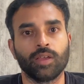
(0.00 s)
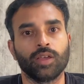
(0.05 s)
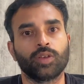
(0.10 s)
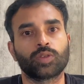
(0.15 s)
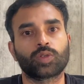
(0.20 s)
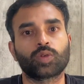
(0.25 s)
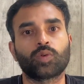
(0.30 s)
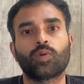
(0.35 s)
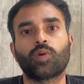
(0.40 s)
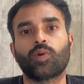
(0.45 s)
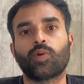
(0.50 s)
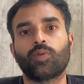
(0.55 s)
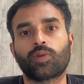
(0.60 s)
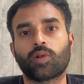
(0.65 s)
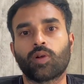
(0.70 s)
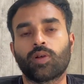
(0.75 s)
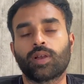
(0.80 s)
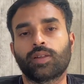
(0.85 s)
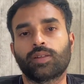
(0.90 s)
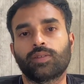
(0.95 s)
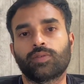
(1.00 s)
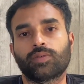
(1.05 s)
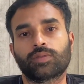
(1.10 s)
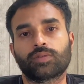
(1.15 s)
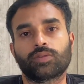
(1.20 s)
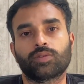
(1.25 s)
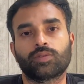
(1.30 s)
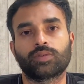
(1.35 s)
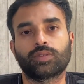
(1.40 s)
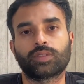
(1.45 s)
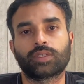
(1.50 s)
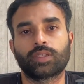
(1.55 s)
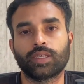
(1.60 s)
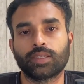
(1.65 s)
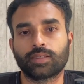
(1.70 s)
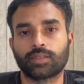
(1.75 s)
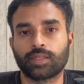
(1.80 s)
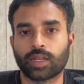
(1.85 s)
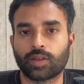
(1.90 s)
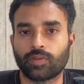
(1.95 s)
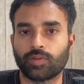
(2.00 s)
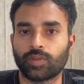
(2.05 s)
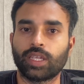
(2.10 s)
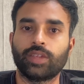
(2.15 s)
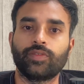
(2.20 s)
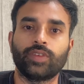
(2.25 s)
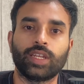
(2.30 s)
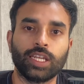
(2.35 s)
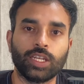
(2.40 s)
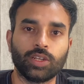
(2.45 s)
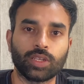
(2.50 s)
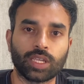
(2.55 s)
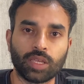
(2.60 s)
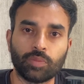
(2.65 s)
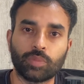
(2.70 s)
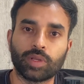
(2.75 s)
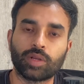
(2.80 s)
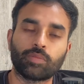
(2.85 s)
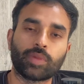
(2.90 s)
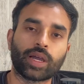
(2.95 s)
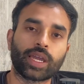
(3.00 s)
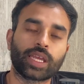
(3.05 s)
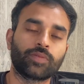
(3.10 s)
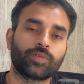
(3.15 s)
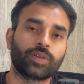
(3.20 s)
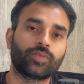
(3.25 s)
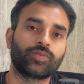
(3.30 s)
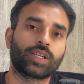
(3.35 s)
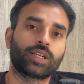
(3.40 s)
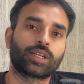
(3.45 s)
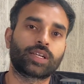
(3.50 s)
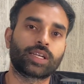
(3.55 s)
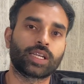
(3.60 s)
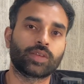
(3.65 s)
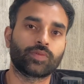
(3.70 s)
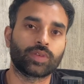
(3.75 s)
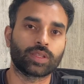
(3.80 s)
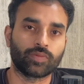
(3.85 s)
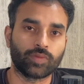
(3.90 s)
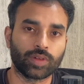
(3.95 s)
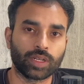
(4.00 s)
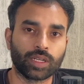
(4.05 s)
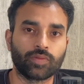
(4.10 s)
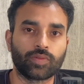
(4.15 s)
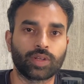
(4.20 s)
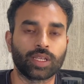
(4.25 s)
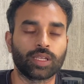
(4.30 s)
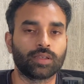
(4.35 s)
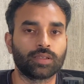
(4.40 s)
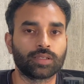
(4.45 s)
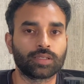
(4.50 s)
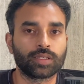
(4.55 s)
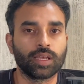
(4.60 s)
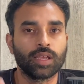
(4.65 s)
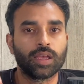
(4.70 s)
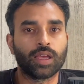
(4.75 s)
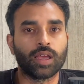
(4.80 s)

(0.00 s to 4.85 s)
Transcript: So overall, the things that we need to keep in mind when we are trading with FINNIFTY is,